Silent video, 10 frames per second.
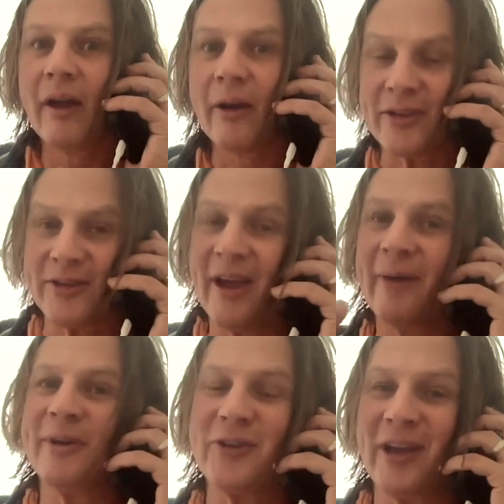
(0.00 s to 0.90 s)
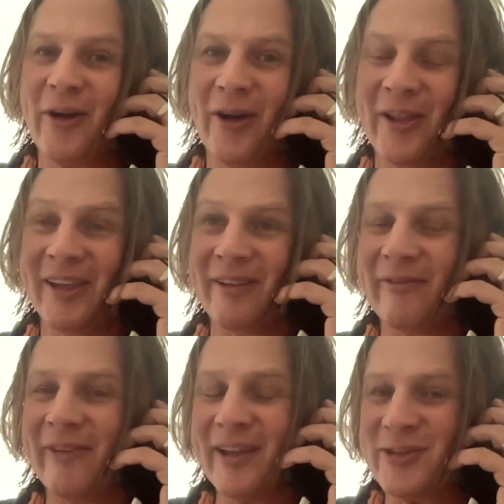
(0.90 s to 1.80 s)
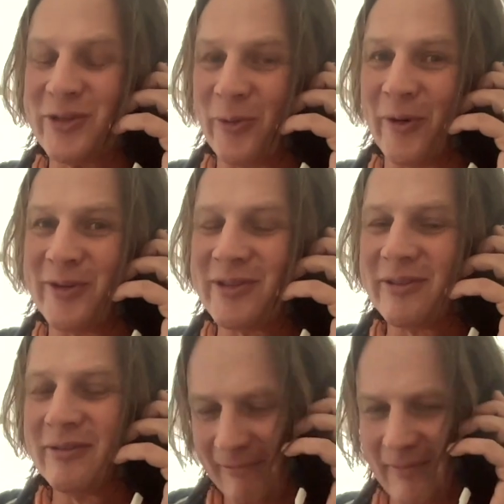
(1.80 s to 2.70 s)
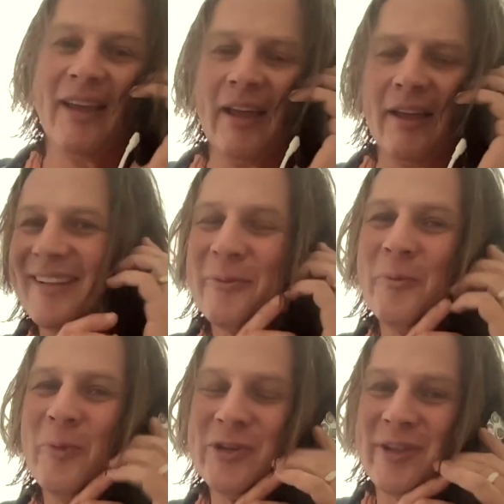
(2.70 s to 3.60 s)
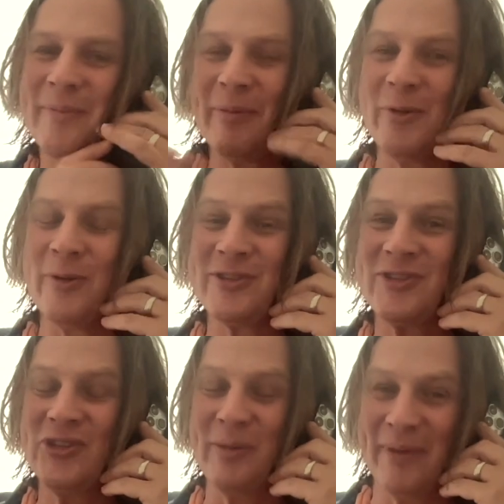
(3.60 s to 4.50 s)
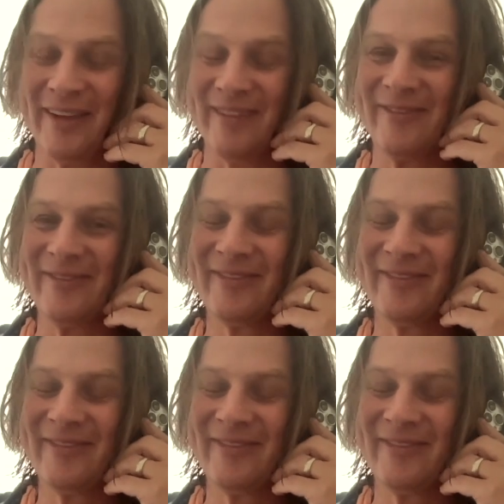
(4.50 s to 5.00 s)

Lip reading: Okay, so now I'm going to try calling Vet Source, which are the people who are shipping.